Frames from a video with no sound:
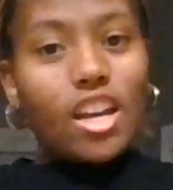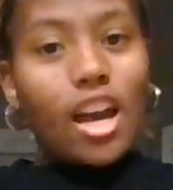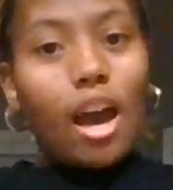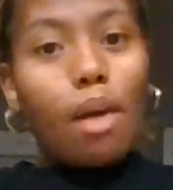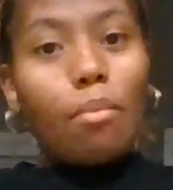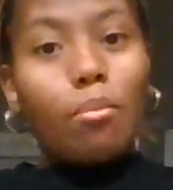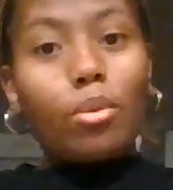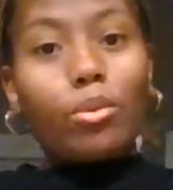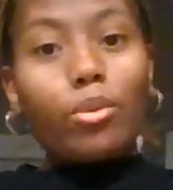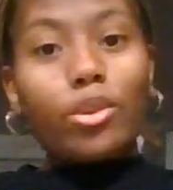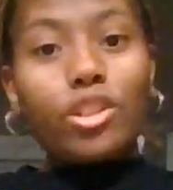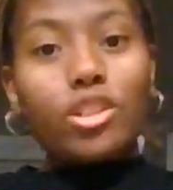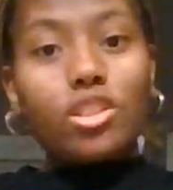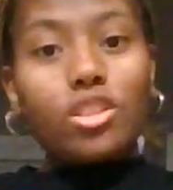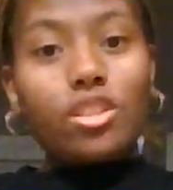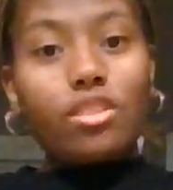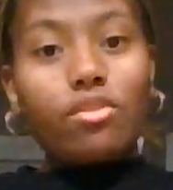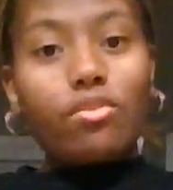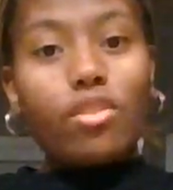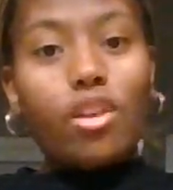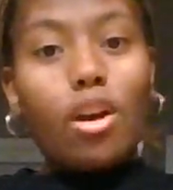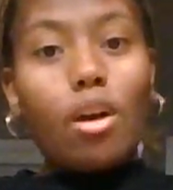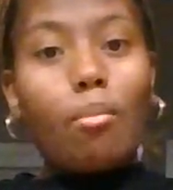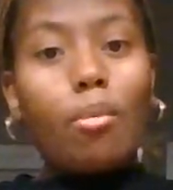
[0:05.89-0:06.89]
I'm originally
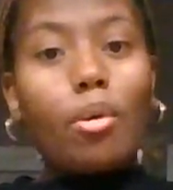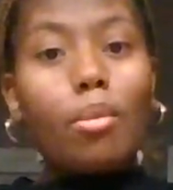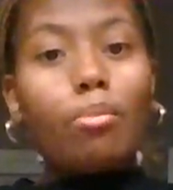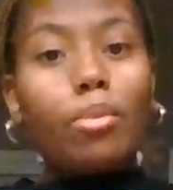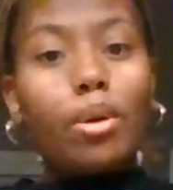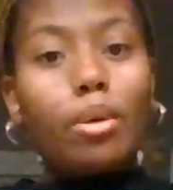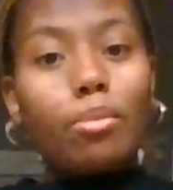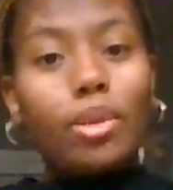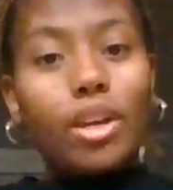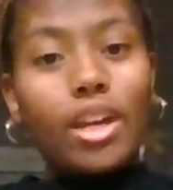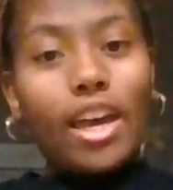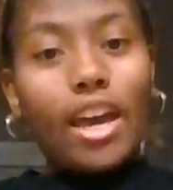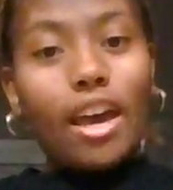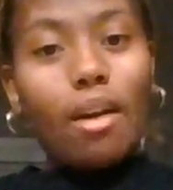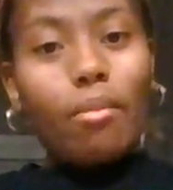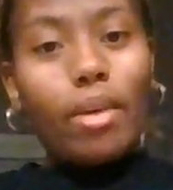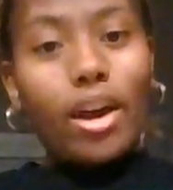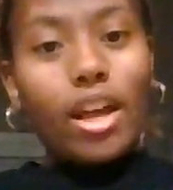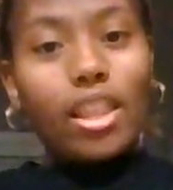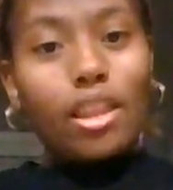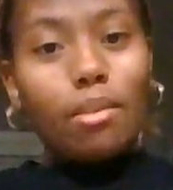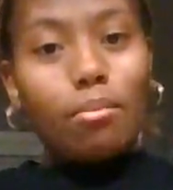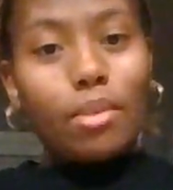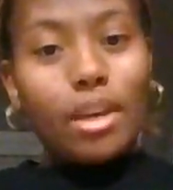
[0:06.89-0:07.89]
from Birmingham,
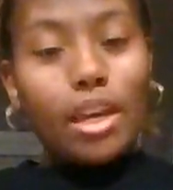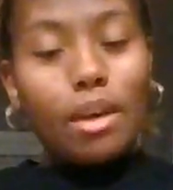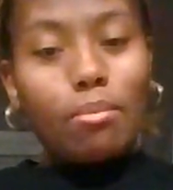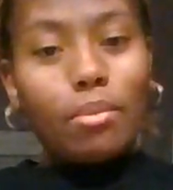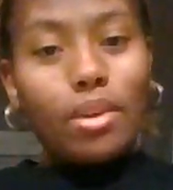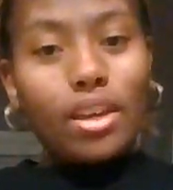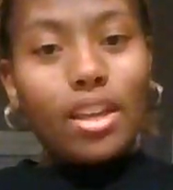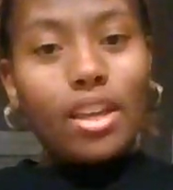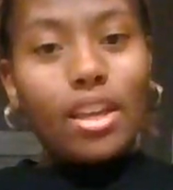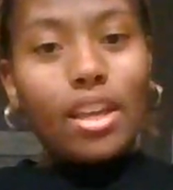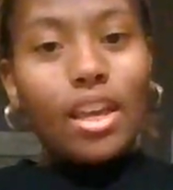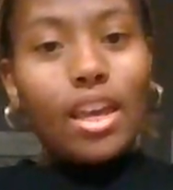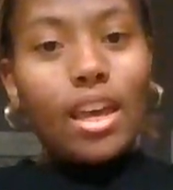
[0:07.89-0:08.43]
Alabama,